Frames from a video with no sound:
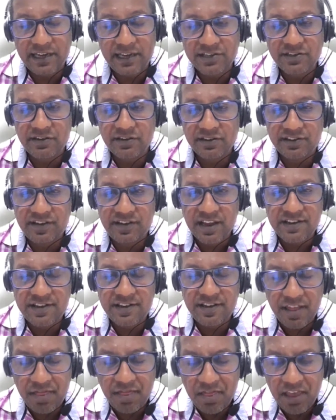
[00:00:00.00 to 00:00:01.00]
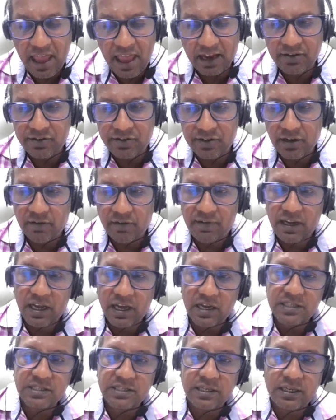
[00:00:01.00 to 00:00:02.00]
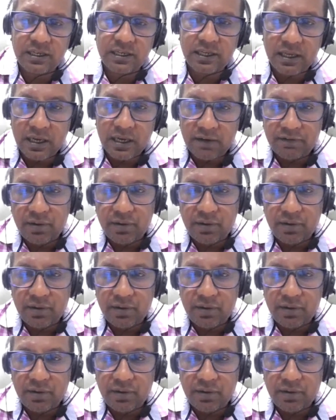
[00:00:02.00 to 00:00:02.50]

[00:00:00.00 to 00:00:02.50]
National Secretary of LIASA